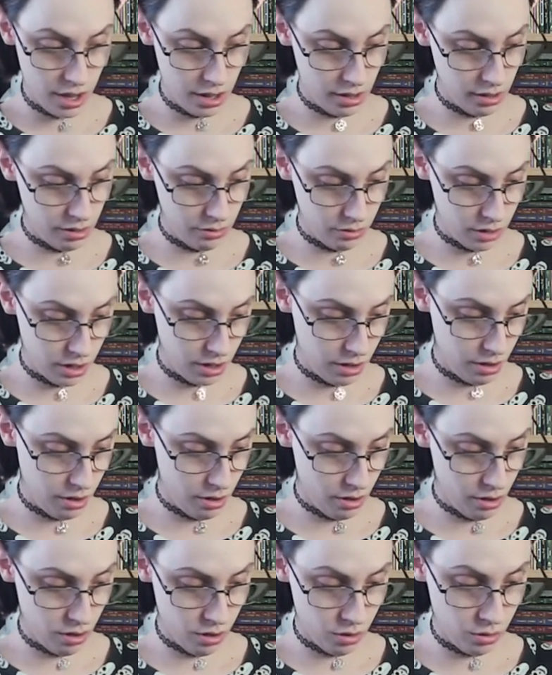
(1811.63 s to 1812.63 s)

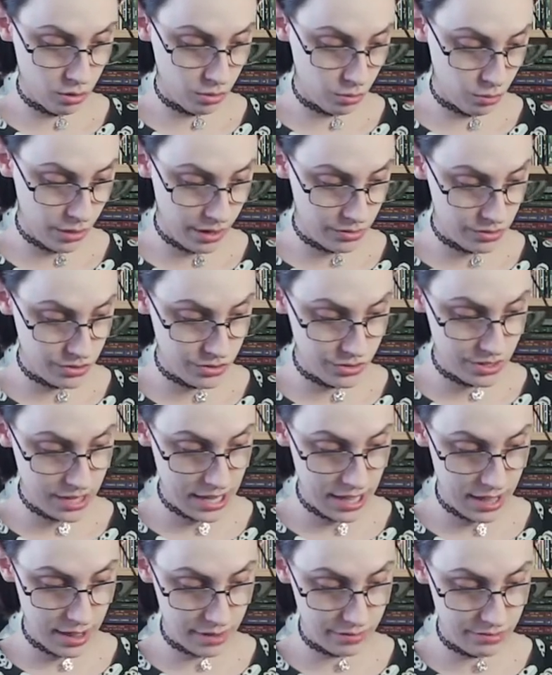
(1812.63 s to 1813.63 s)
Hello. There's
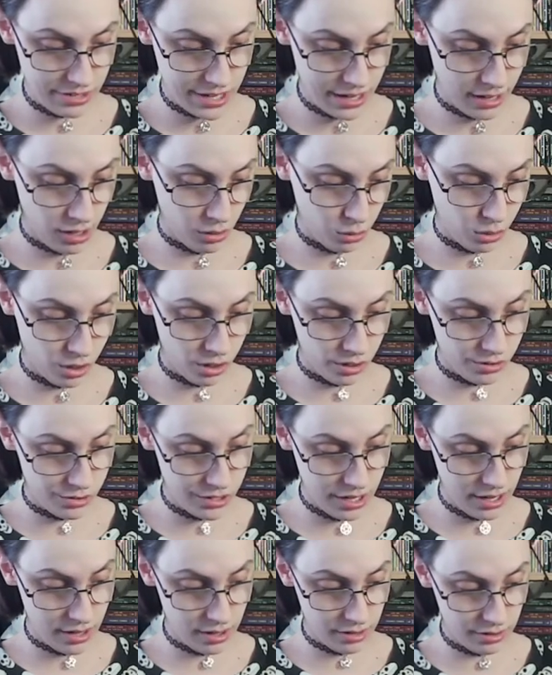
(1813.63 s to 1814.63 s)
death. Tower,
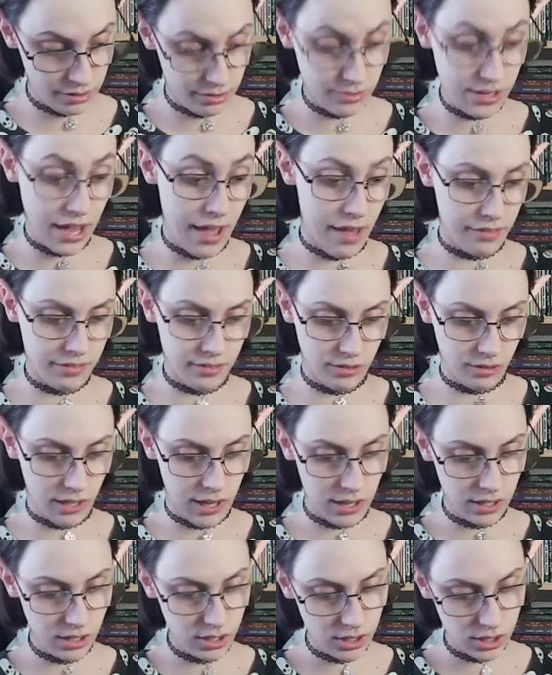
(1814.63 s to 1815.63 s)
death, death. Okay.
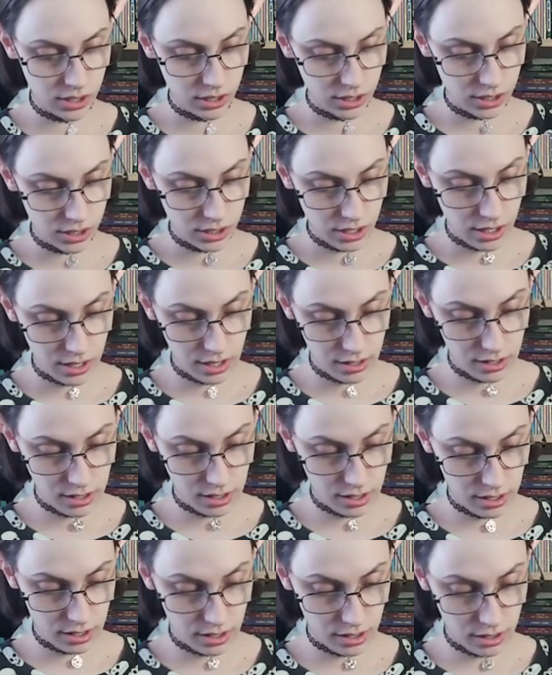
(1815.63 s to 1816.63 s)
And
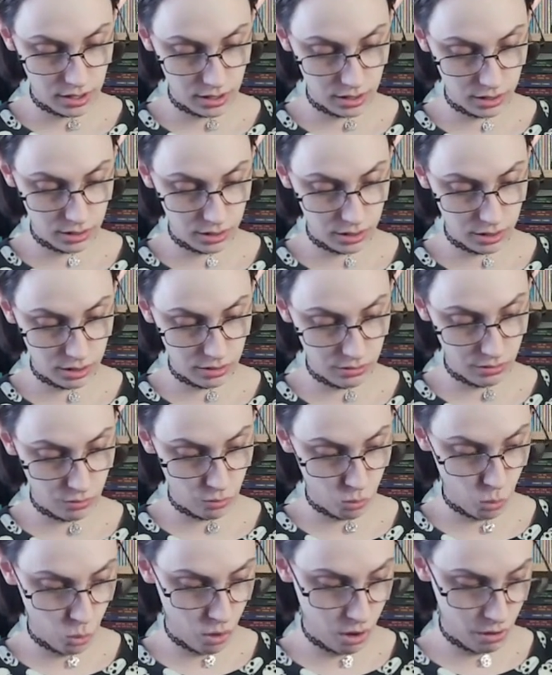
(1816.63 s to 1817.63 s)
then.
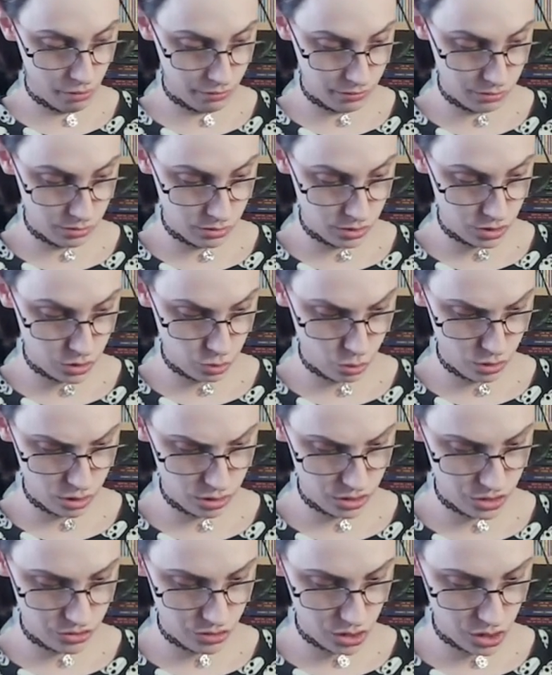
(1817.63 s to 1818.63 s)
Wands.
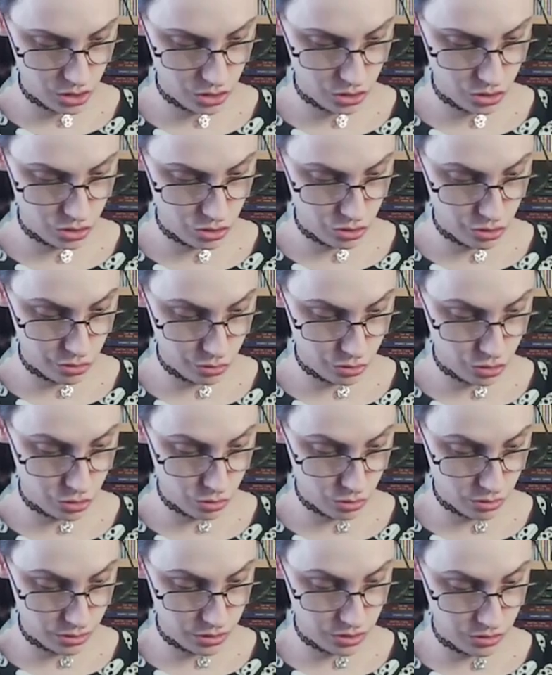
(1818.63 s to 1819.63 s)
Wands first.
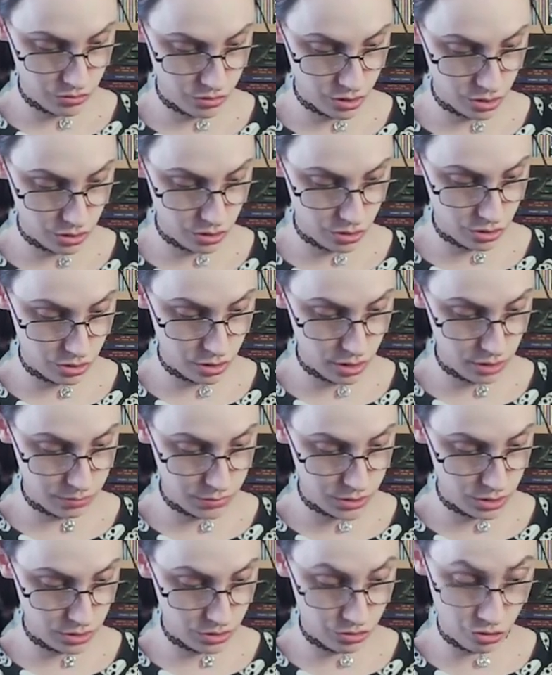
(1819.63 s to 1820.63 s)
Wands is first. Wands
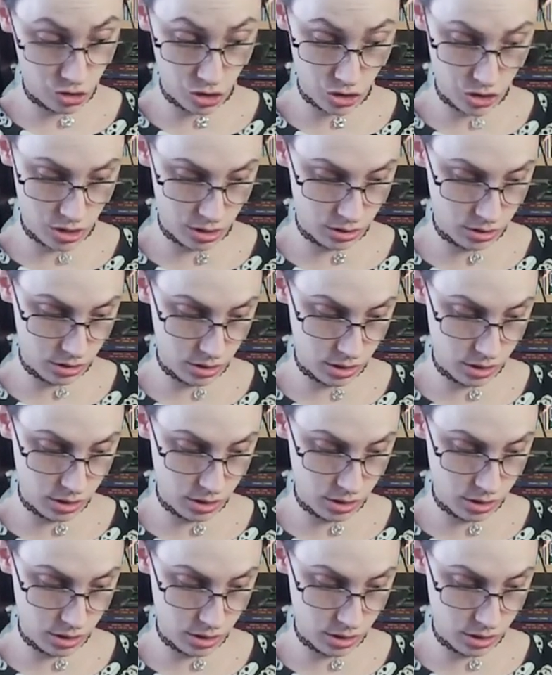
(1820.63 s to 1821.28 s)
is first, actually.